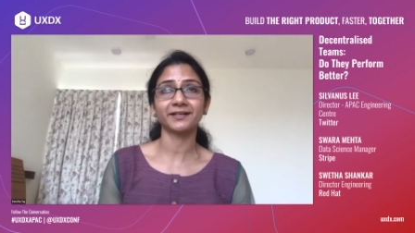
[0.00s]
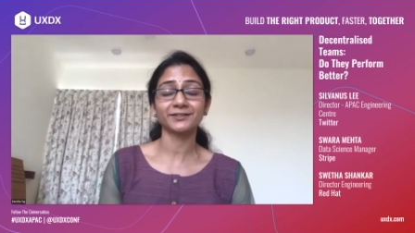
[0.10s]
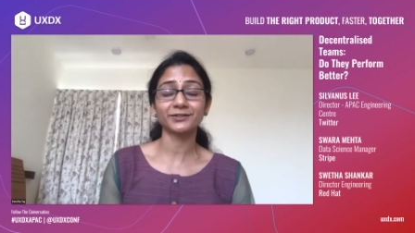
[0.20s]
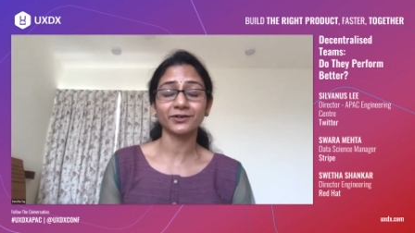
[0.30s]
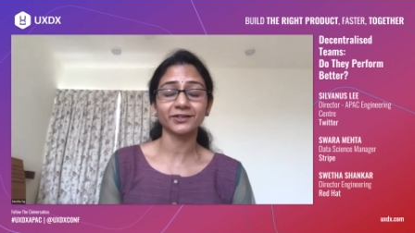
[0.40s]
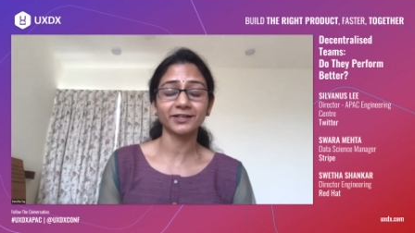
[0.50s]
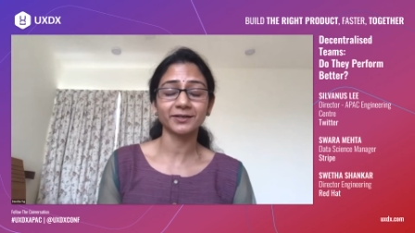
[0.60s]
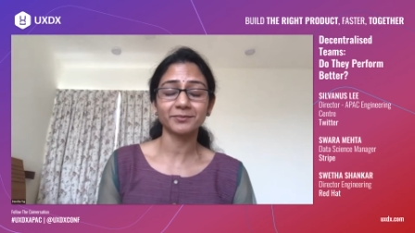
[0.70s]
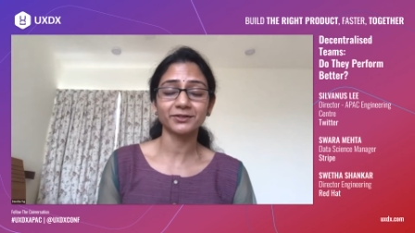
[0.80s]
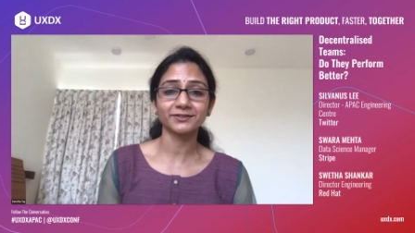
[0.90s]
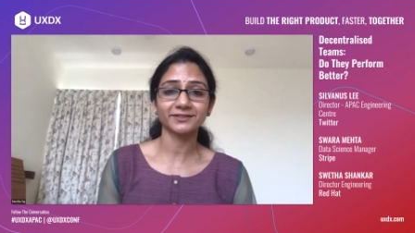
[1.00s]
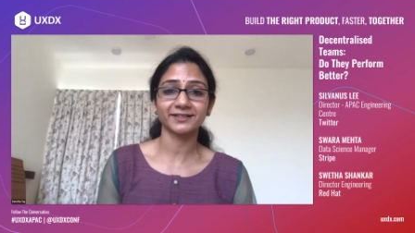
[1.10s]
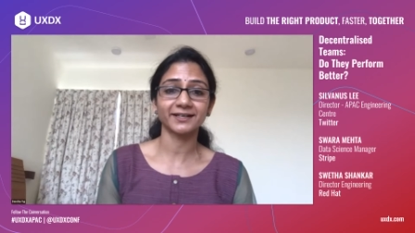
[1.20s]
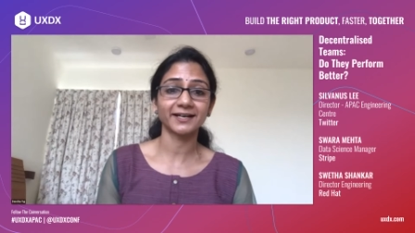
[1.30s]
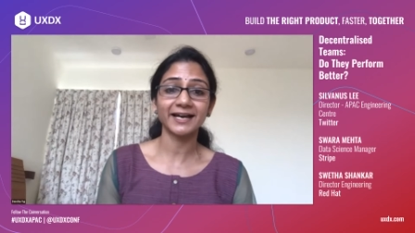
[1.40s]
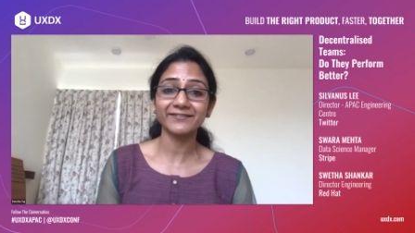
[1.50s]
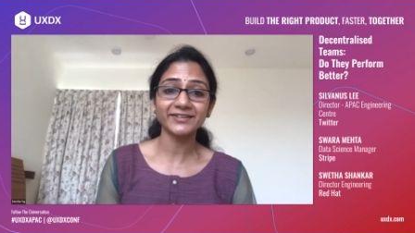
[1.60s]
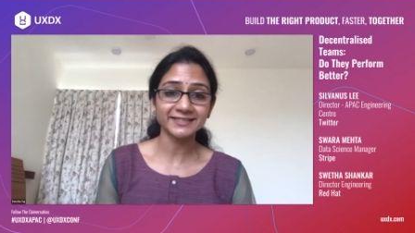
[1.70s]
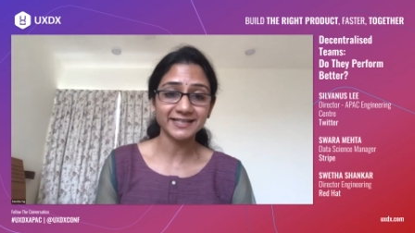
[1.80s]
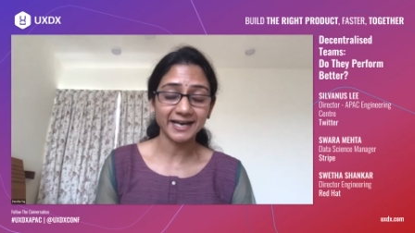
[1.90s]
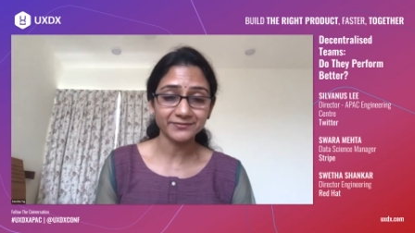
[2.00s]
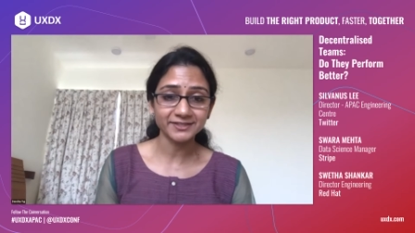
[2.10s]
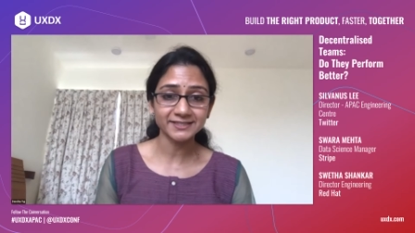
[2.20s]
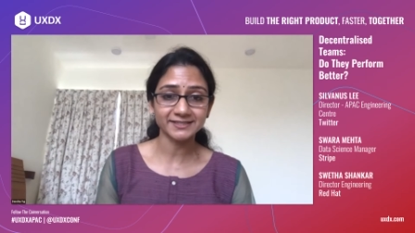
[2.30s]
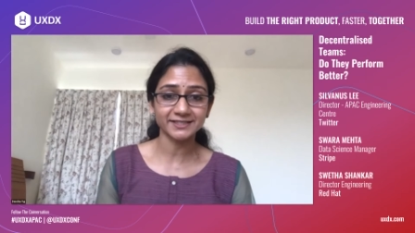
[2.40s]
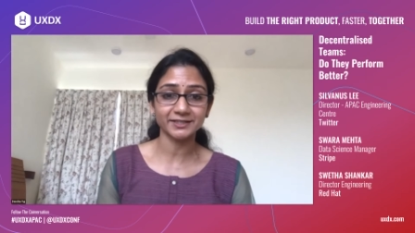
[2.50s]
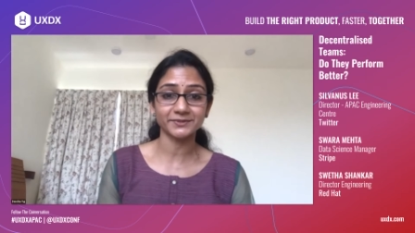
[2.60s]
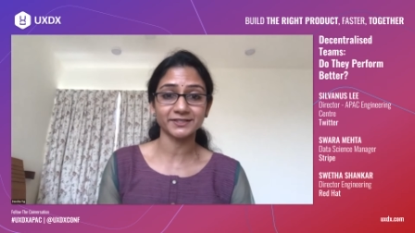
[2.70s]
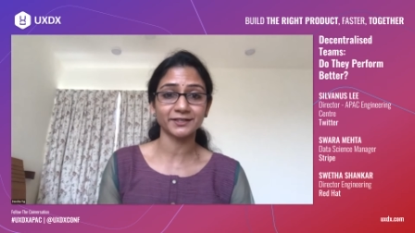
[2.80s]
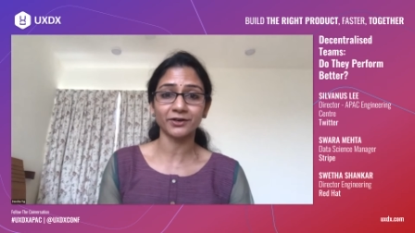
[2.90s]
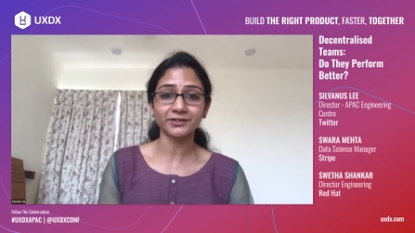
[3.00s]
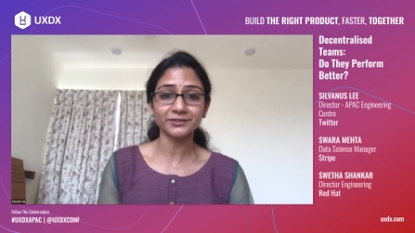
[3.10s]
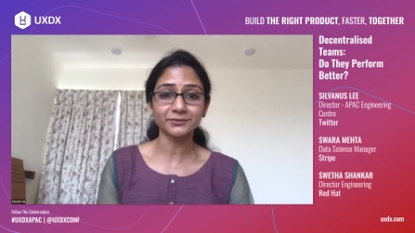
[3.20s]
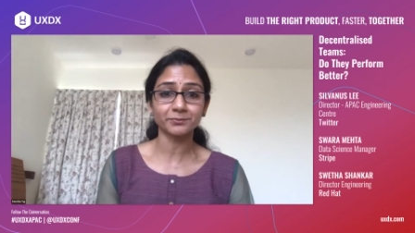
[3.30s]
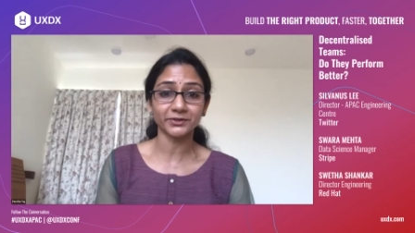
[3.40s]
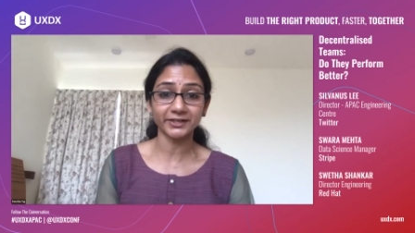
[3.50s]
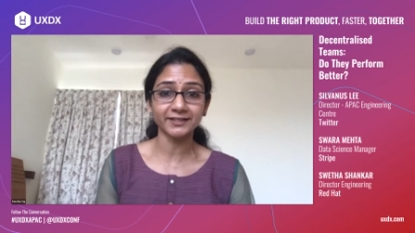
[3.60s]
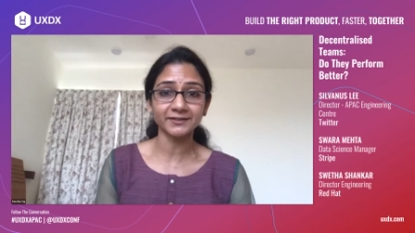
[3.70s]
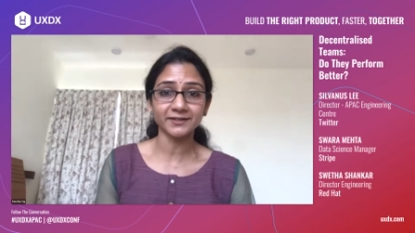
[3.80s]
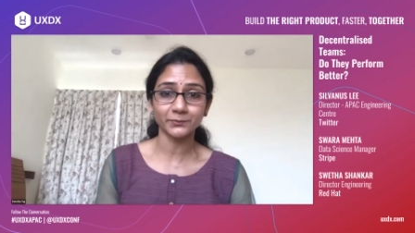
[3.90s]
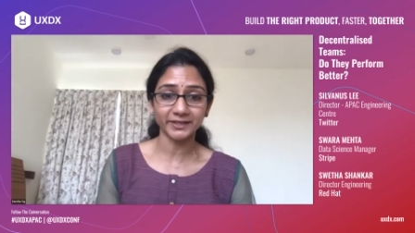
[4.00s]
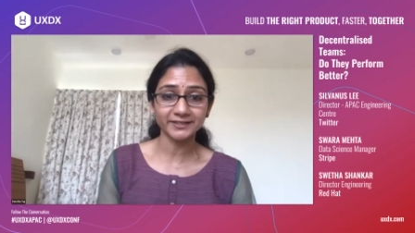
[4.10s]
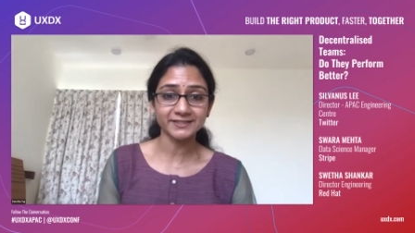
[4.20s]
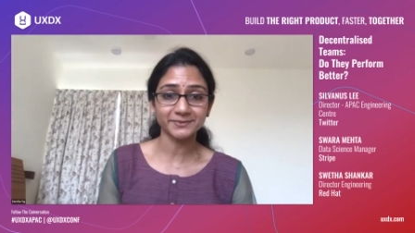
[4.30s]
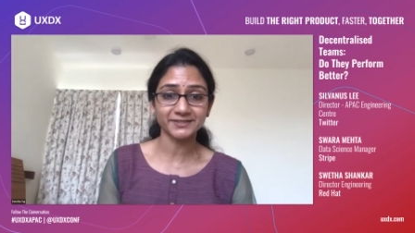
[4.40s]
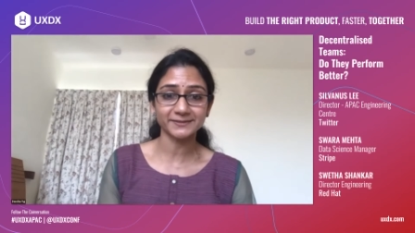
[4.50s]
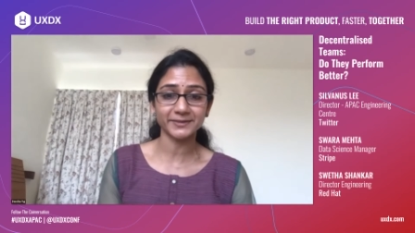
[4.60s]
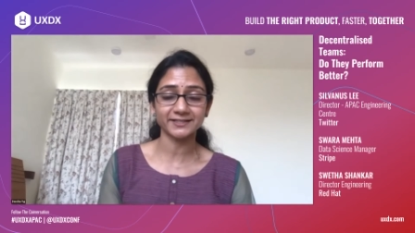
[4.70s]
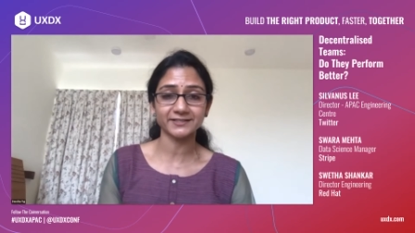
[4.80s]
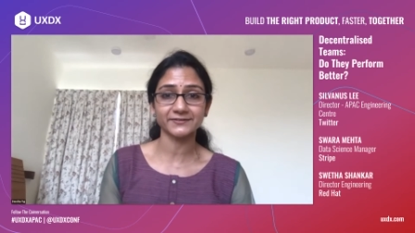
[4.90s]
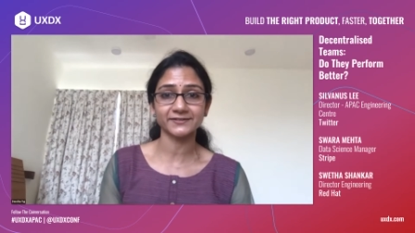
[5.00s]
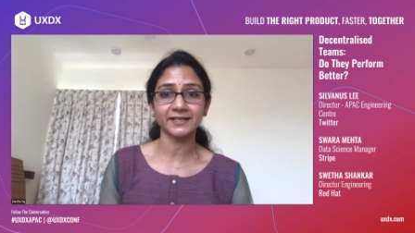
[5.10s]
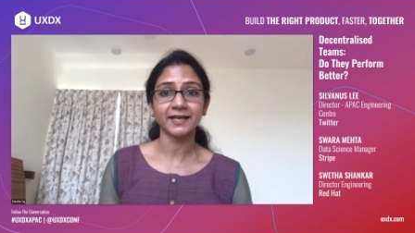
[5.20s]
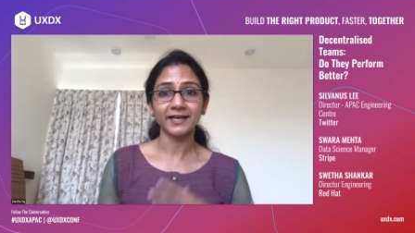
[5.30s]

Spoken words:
talking about having diverse teams in order to bring in the various perspectives.